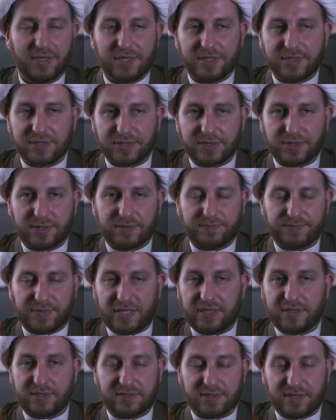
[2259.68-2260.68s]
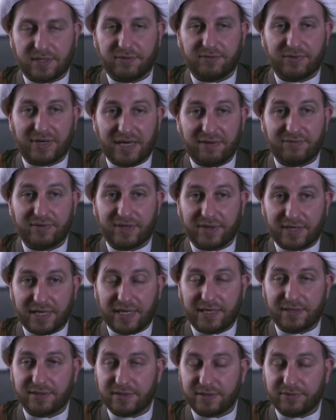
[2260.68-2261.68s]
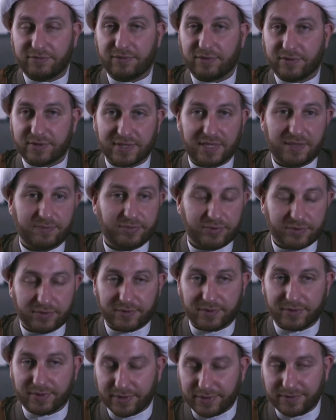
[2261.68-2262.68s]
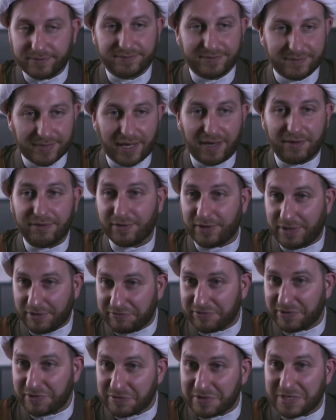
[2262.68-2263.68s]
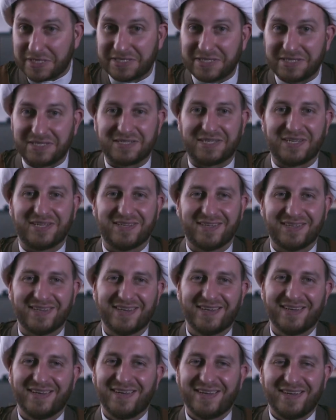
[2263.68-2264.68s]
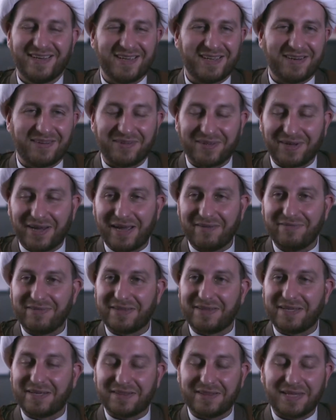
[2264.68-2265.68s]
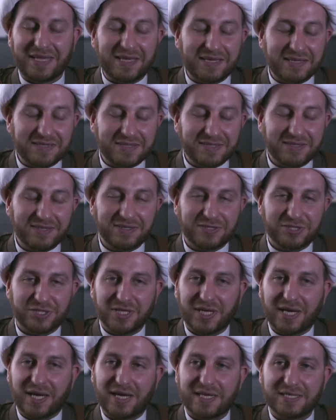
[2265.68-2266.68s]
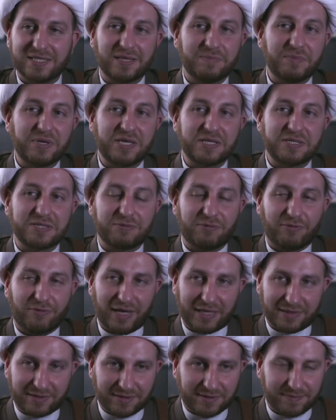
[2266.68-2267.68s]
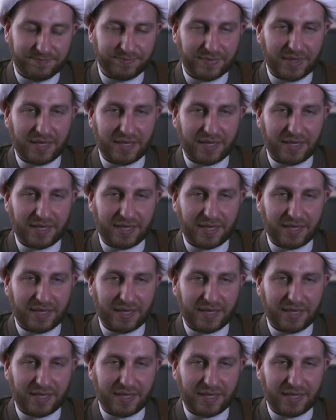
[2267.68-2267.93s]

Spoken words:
So instead of having the anti, for example, other influences, they're considering Shia as the biggest threat.